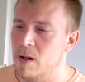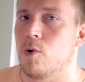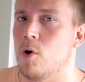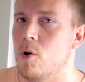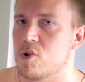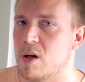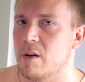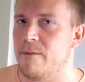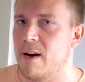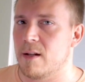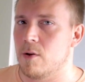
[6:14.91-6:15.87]
Those are
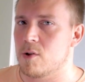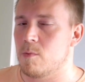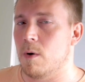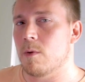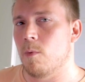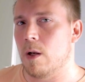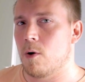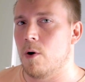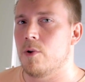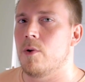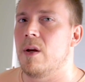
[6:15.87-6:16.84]
the factors what will
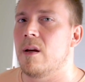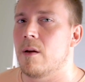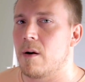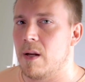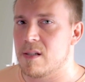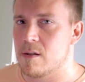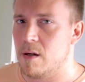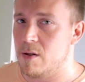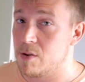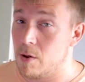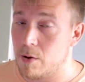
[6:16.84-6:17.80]
going to increase
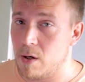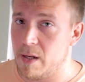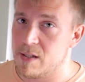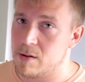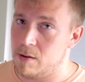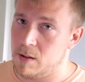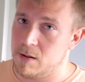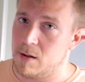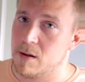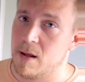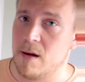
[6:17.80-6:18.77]
the circulation in that